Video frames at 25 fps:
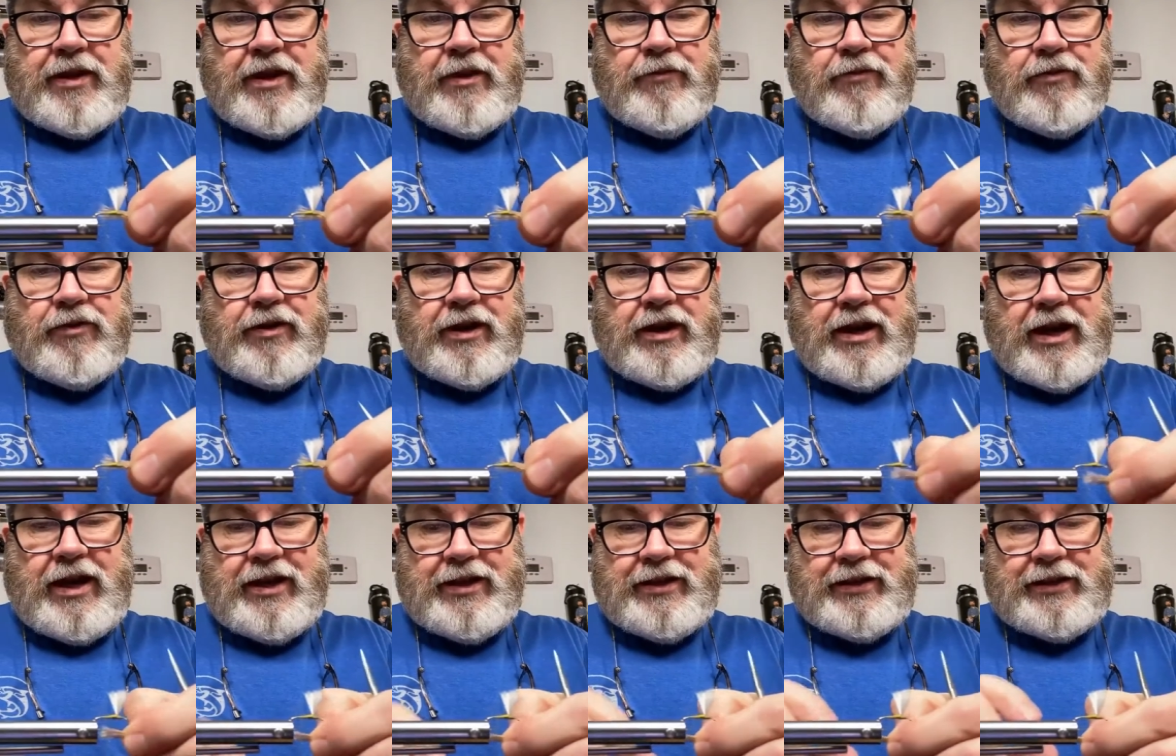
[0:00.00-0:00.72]
I'm going to
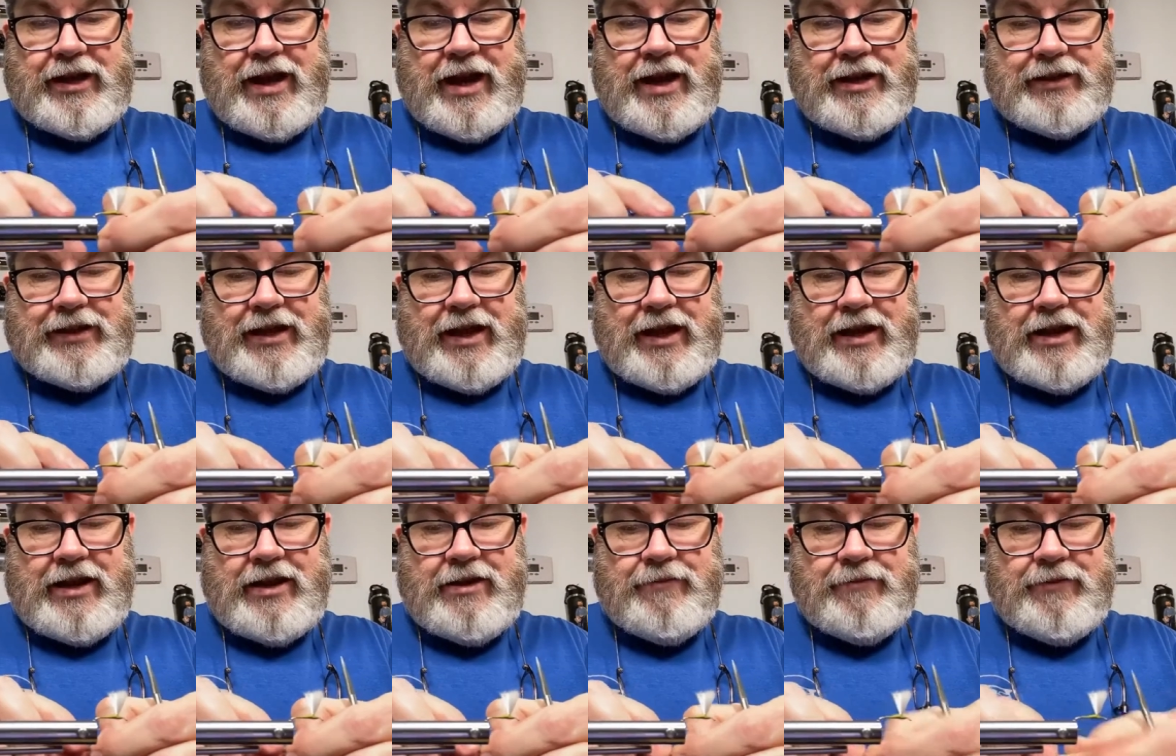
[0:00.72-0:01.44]
kind of size
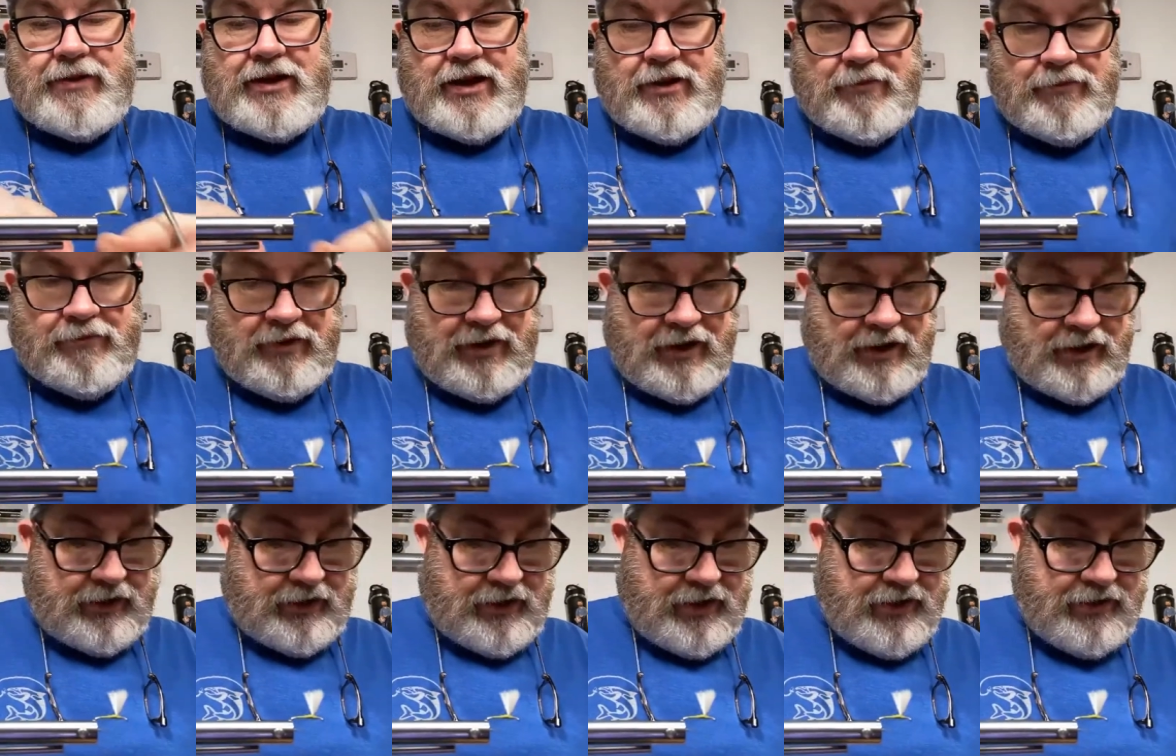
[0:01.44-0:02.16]
that up, get it
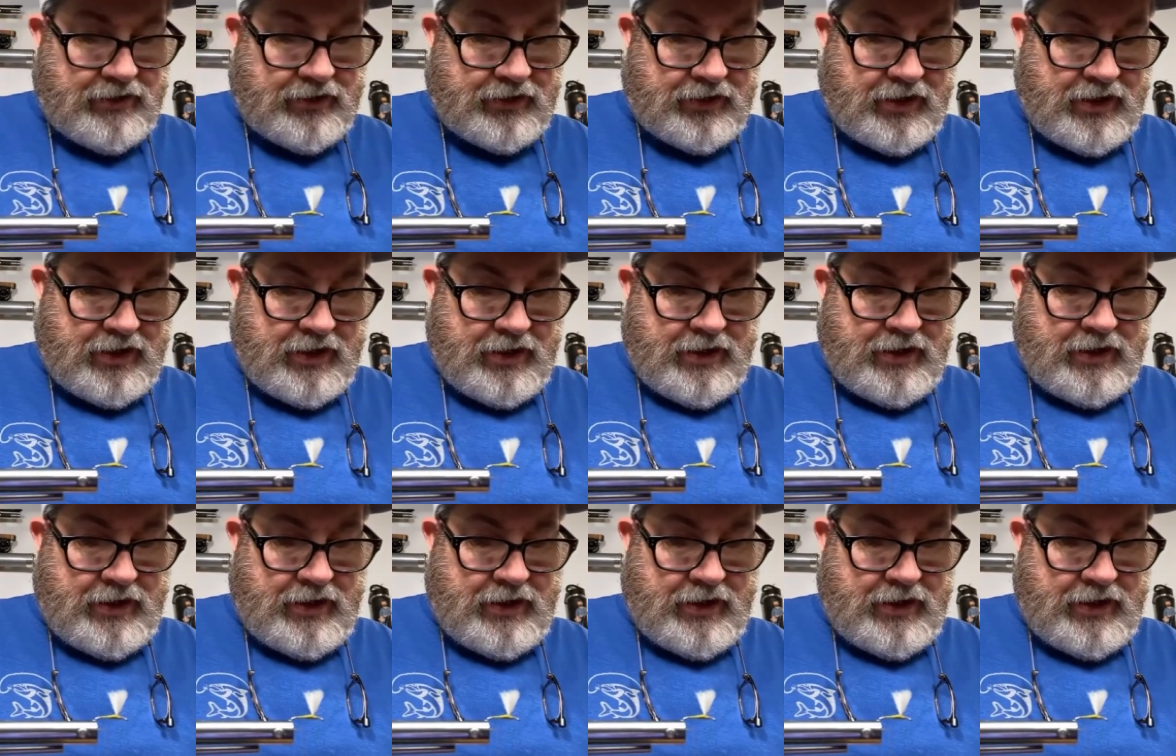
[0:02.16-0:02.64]
pretty close.